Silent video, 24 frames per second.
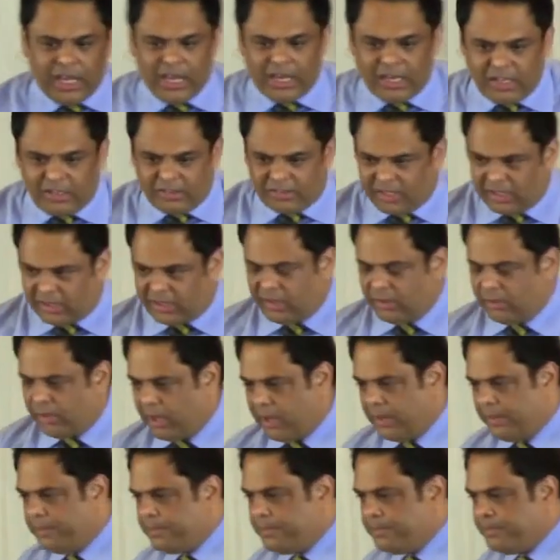ladies that they
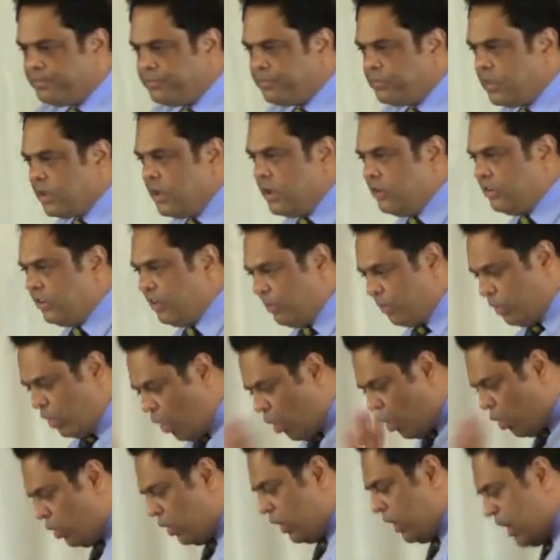wear? She would
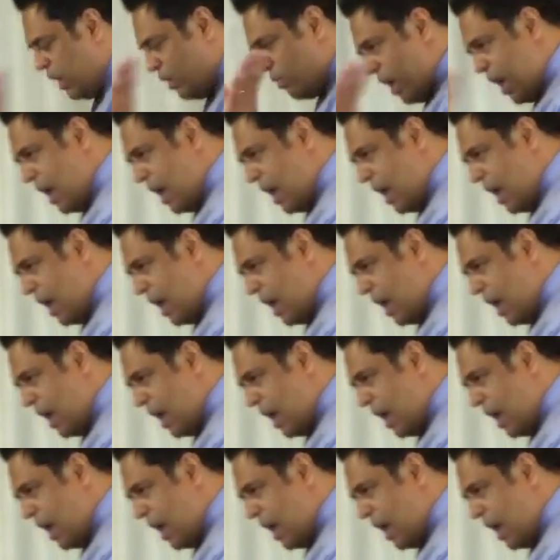only